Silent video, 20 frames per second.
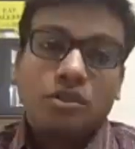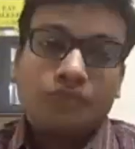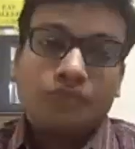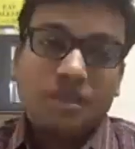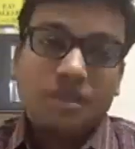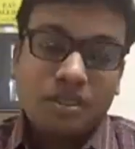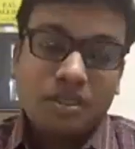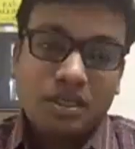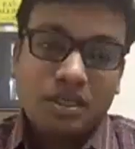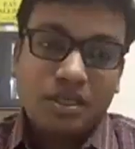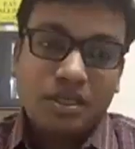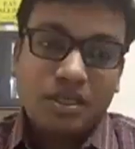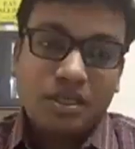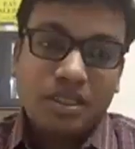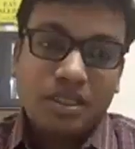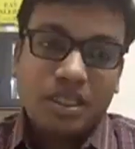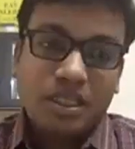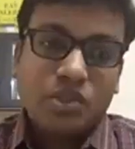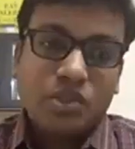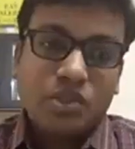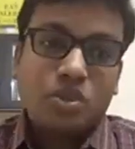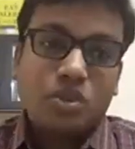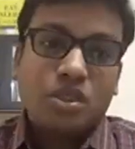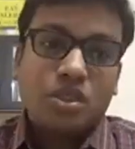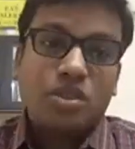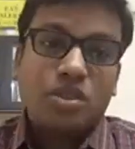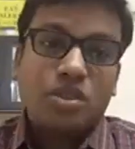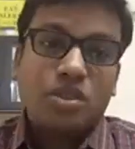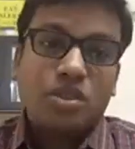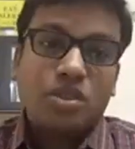current situation, you
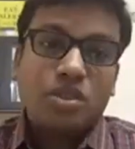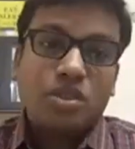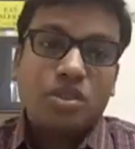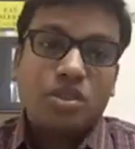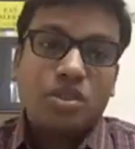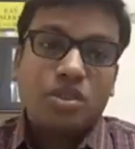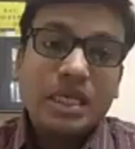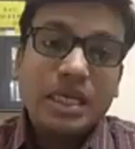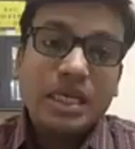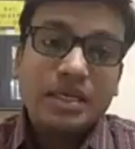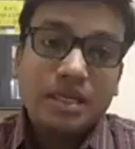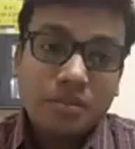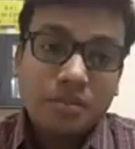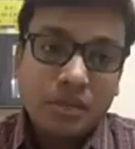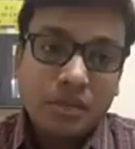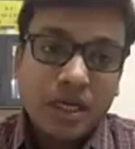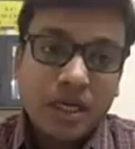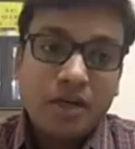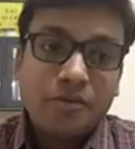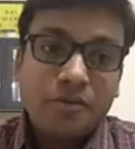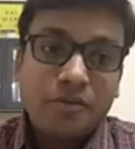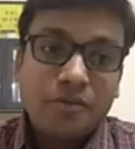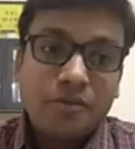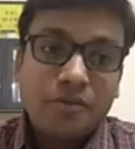really need some kind of